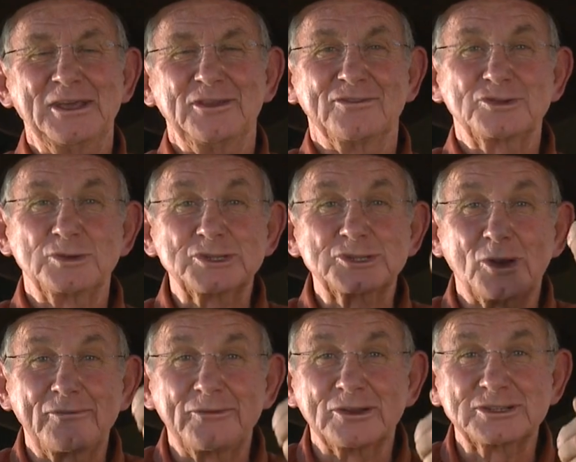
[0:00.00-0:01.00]
you've switched
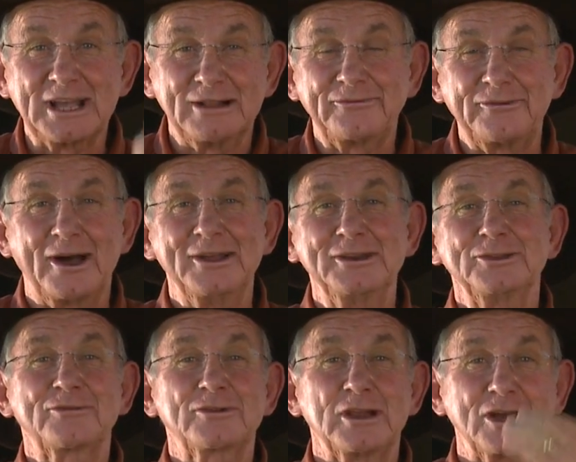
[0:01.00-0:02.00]
off your cell phone,
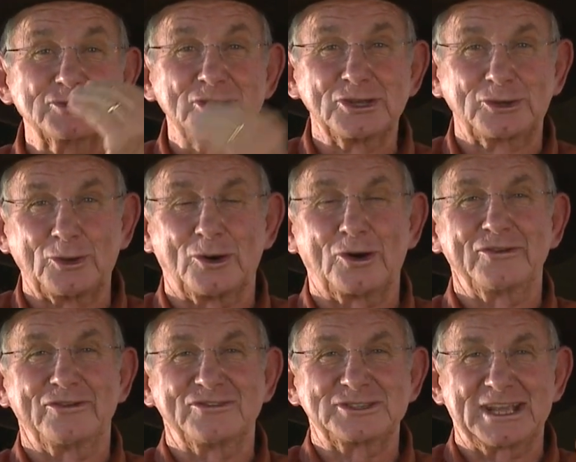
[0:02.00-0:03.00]
you've closed the door,
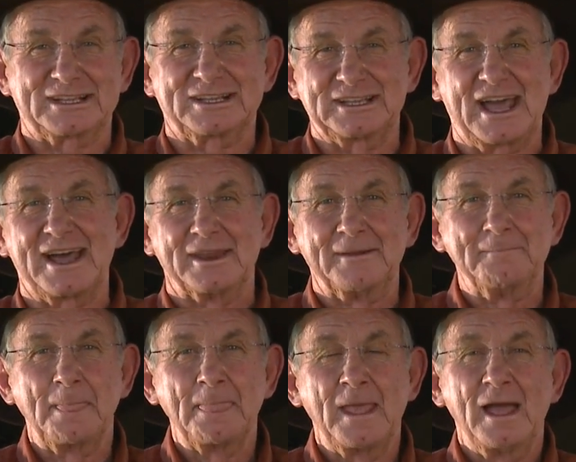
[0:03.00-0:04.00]
you've settled down.
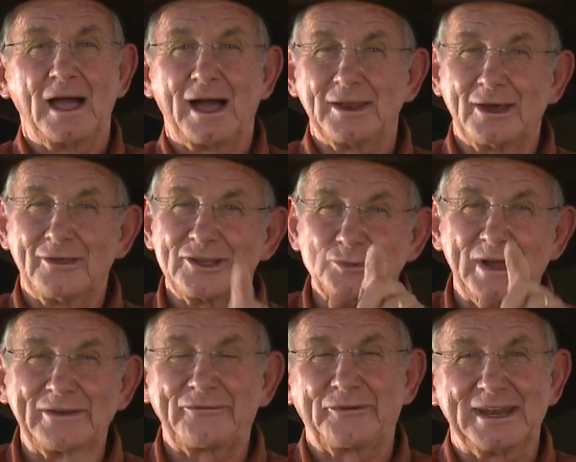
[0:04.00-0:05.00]
I know there's
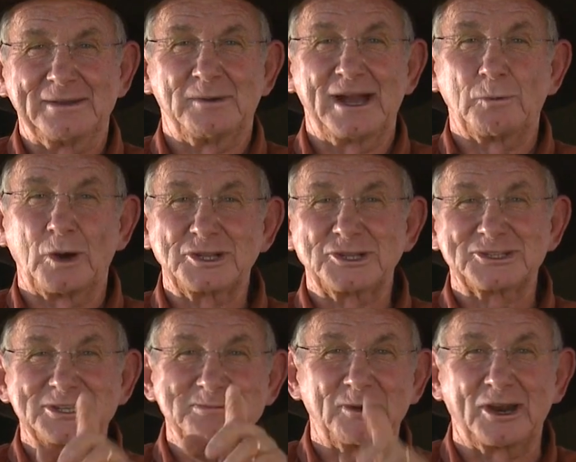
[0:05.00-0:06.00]
one friend of mine watches
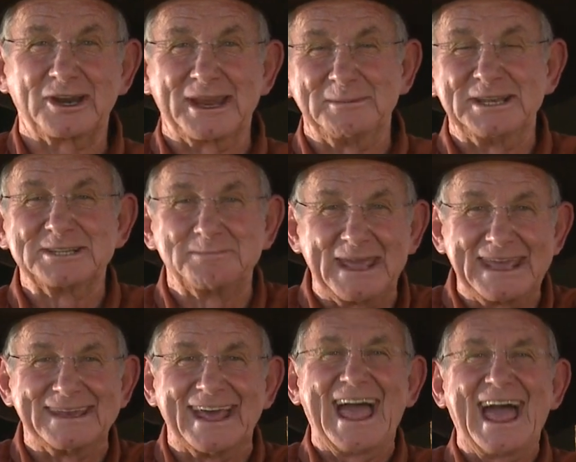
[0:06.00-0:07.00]
this program in his
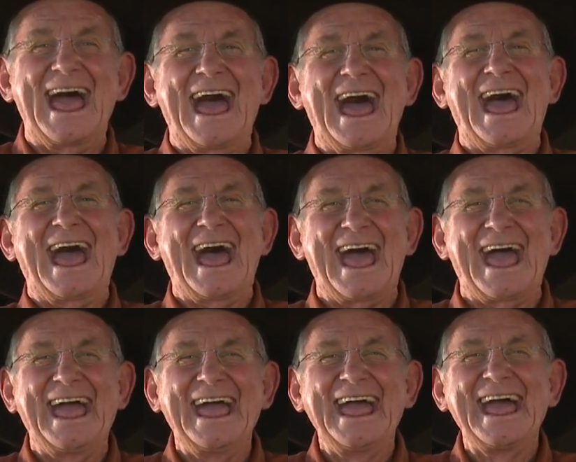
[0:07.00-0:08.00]
bed.
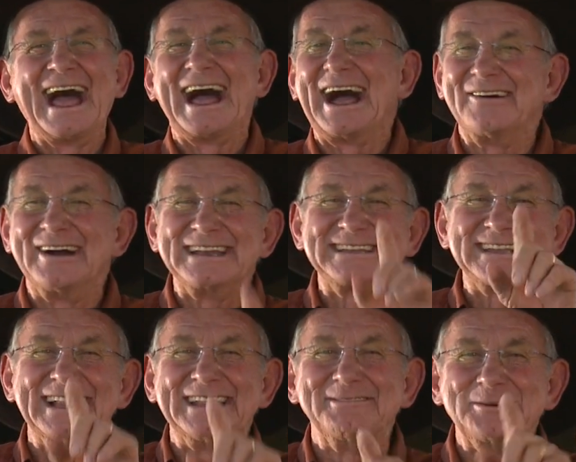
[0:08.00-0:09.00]
I won't
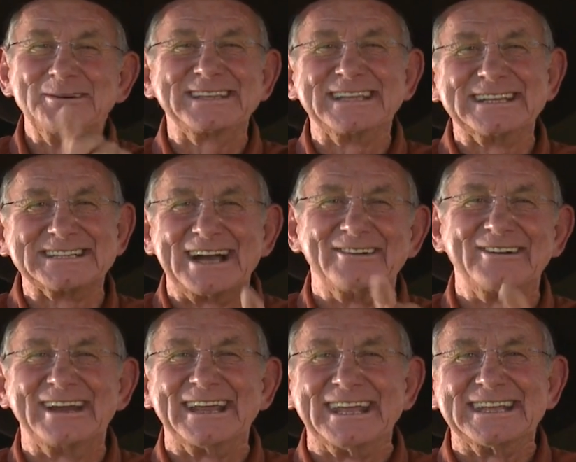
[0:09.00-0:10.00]
tell them who it is, don't
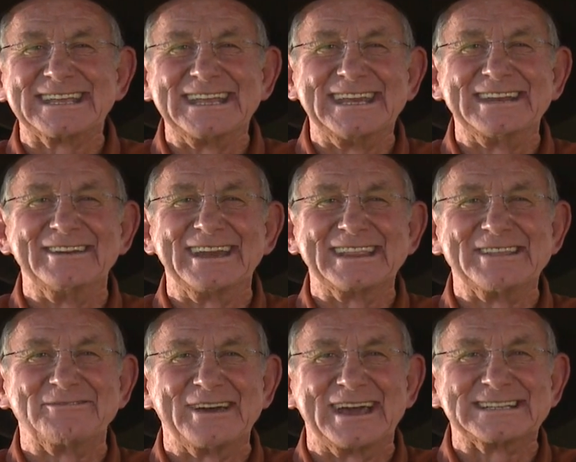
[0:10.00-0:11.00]
worry, he's getting red in
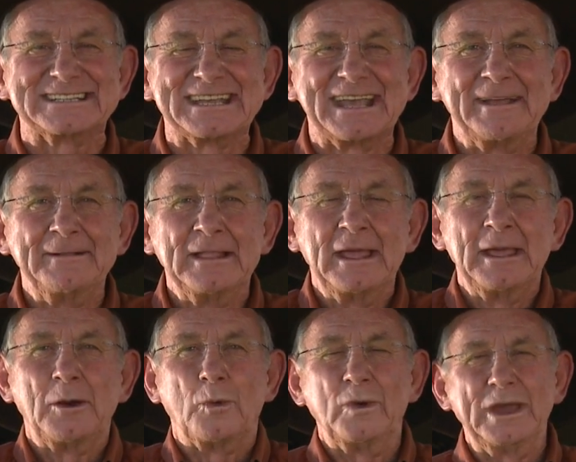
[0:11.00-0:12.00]
the face.
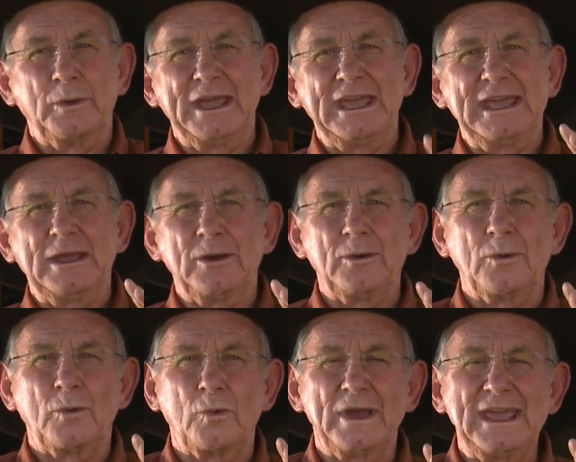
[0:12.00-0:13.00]
We, we,
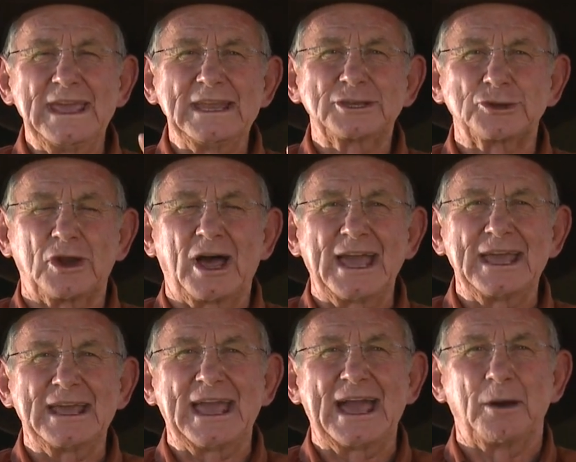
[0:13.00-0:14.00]
we
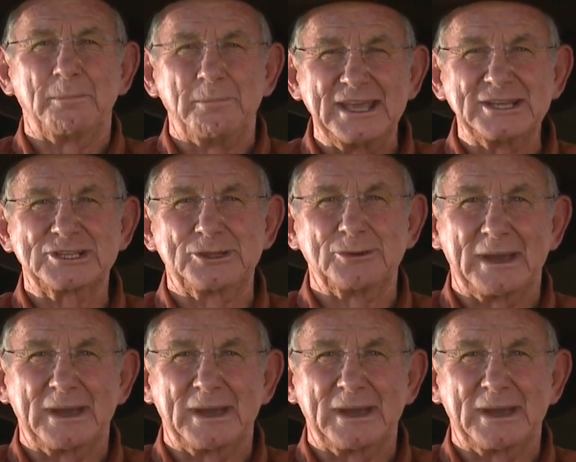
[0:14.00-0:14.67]
try our best to